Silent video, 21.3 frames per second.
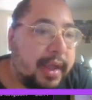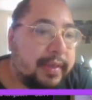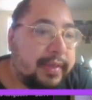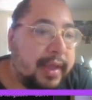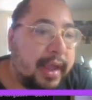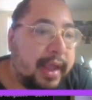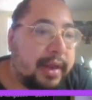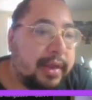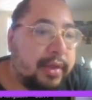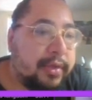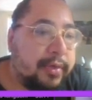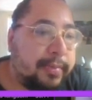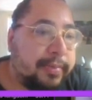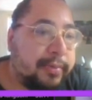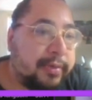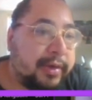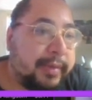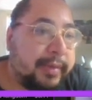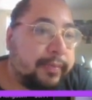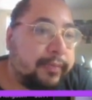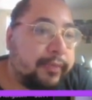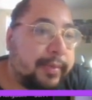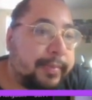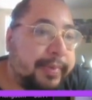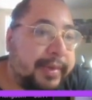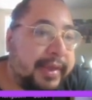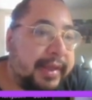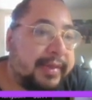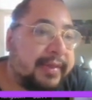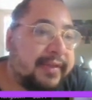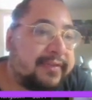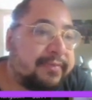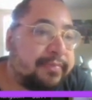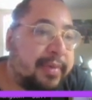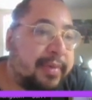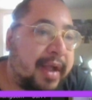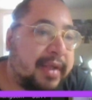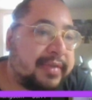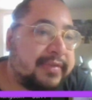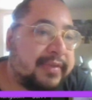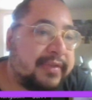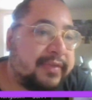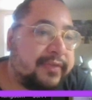Then you repeat this
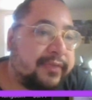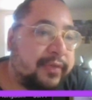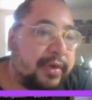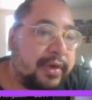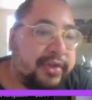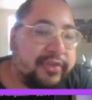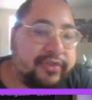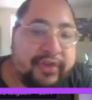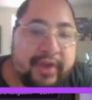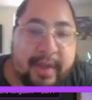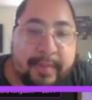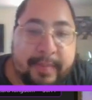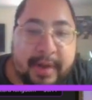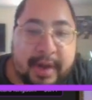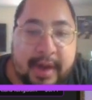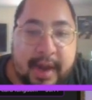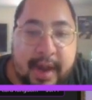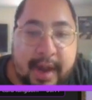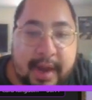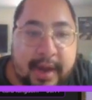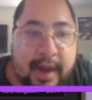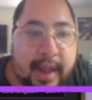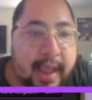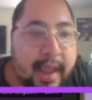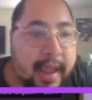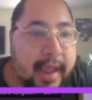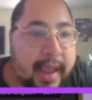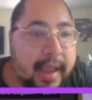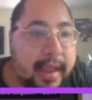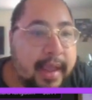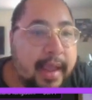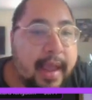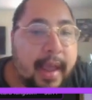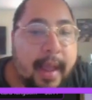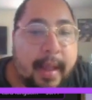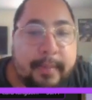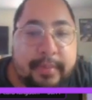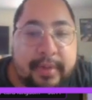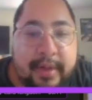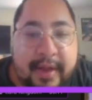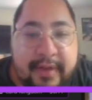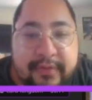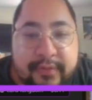process for an enchantment and a
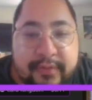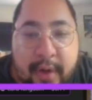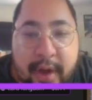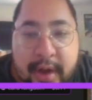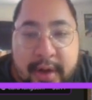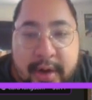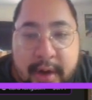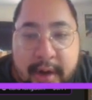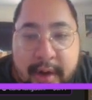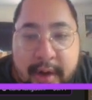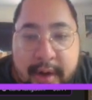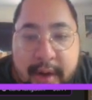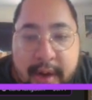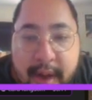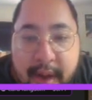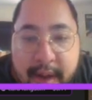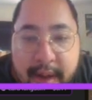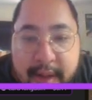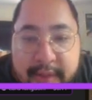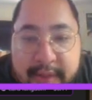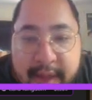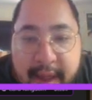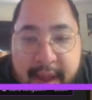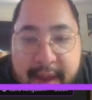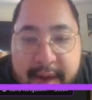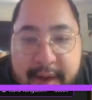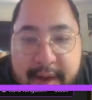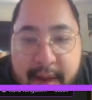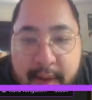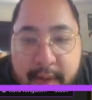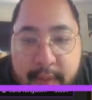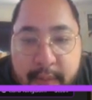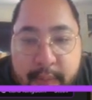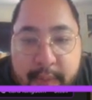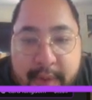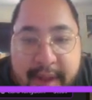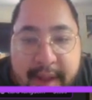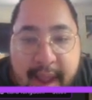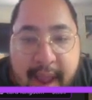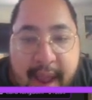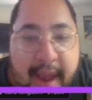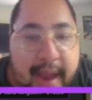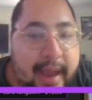planeswalker. Then
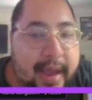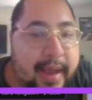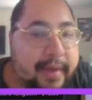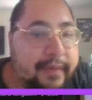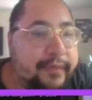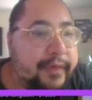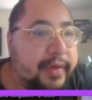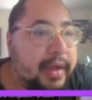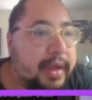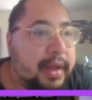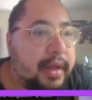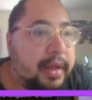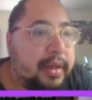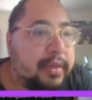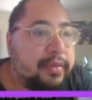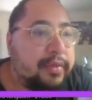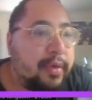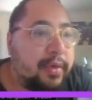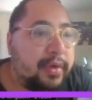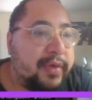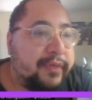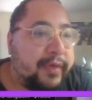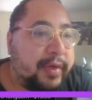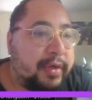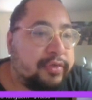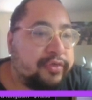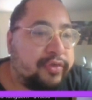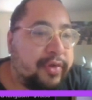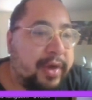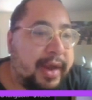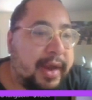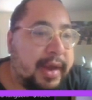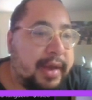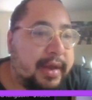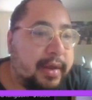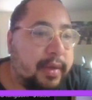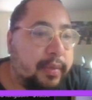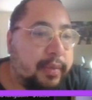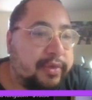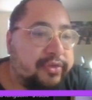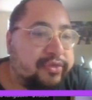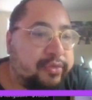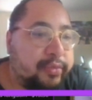we have Throne of Eldraine,
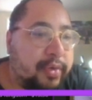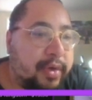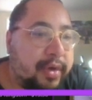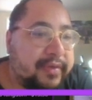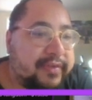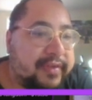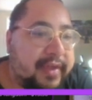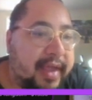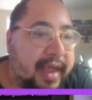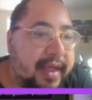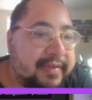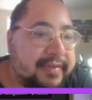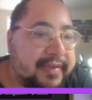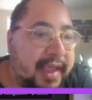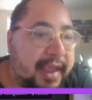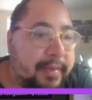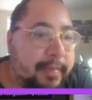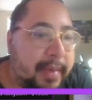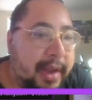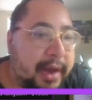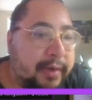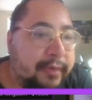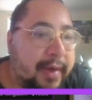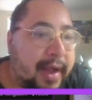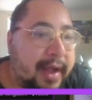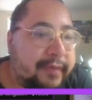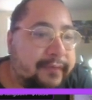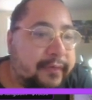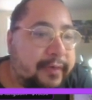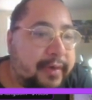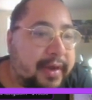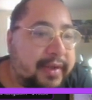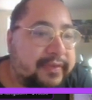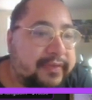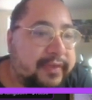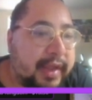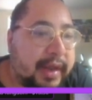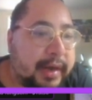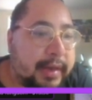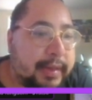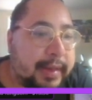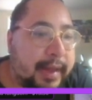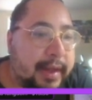which works as a mana rock for us
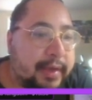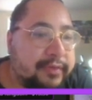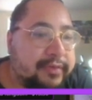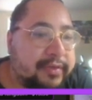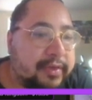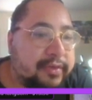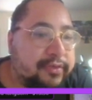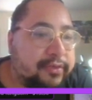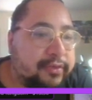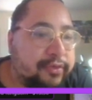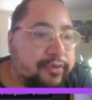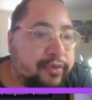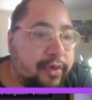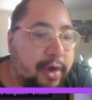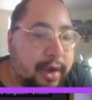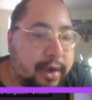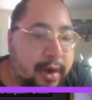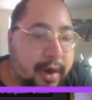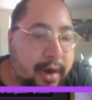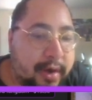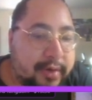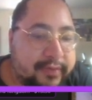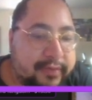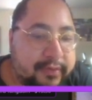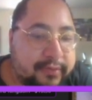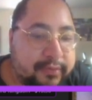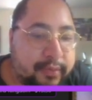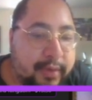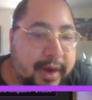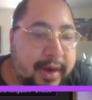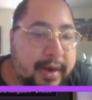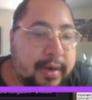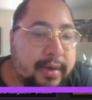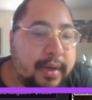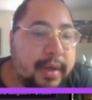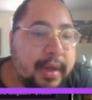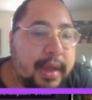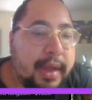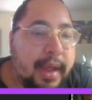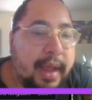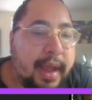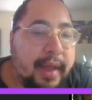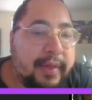and allows us to draw cards as well.
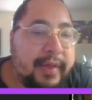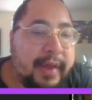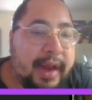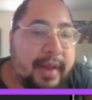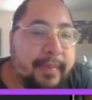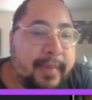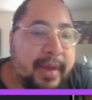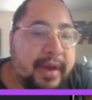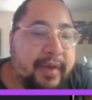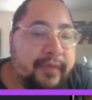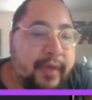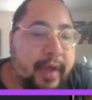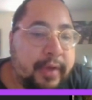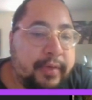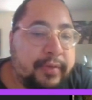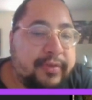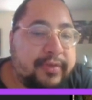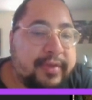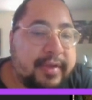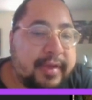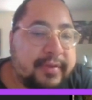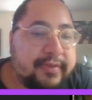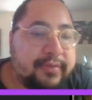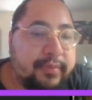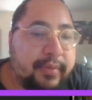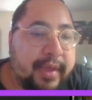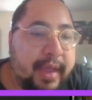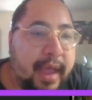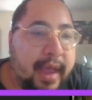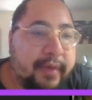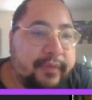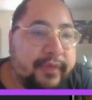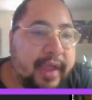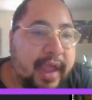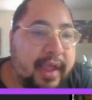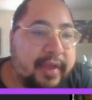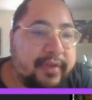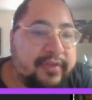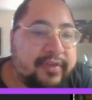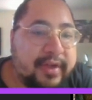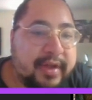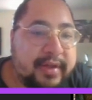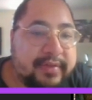And then at mana value 6, we have
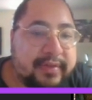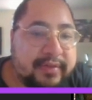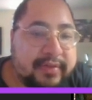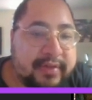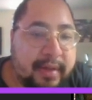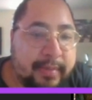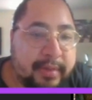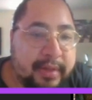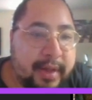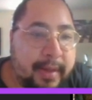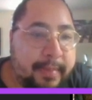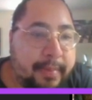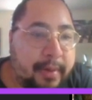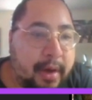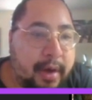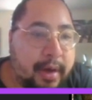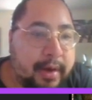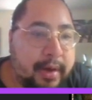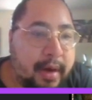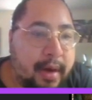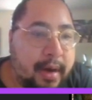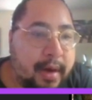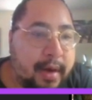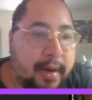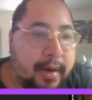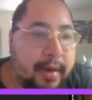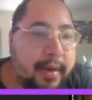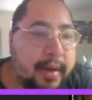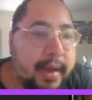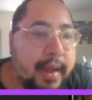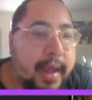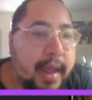Cave Sun to double up on our